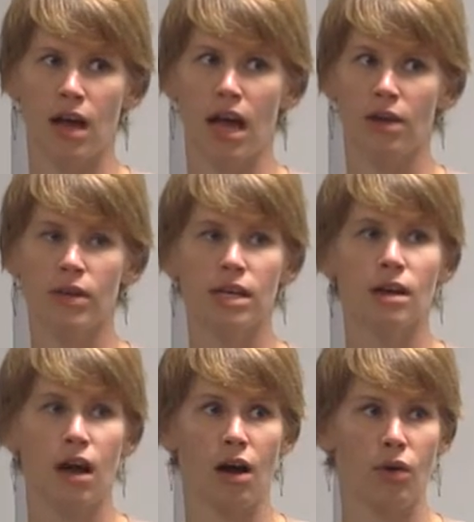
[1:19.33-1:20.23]
I want to
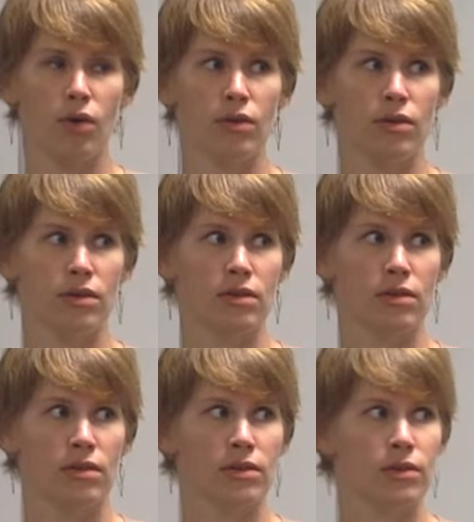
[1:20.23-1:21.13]
know
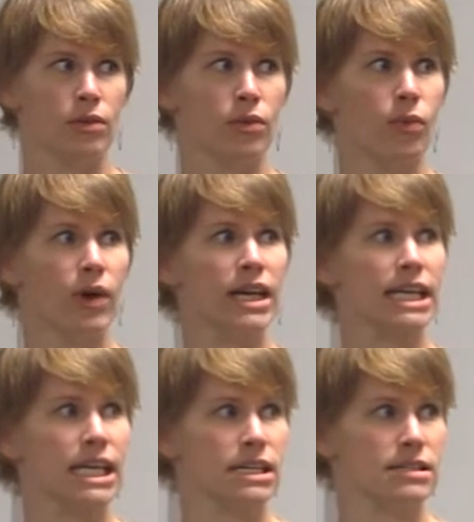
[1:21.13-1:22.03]
what
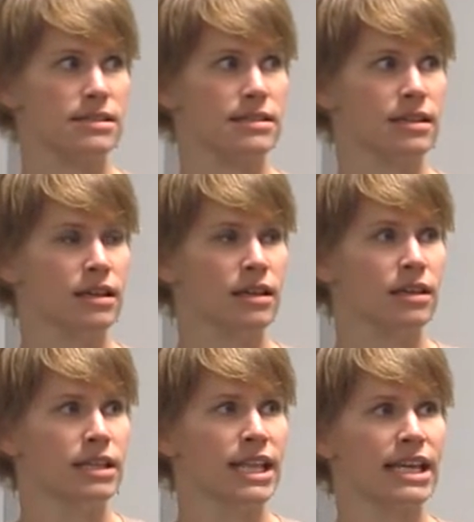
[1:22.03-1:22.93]
it is
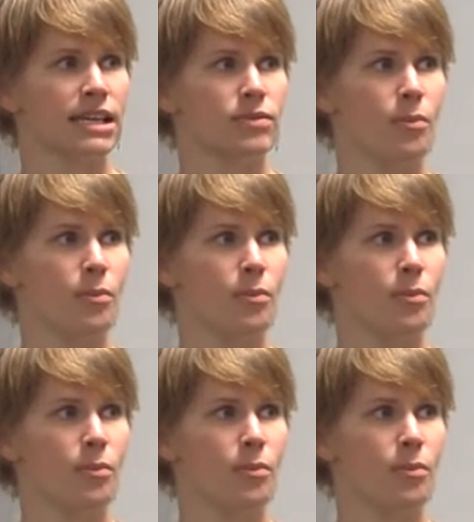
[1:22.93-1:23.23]
that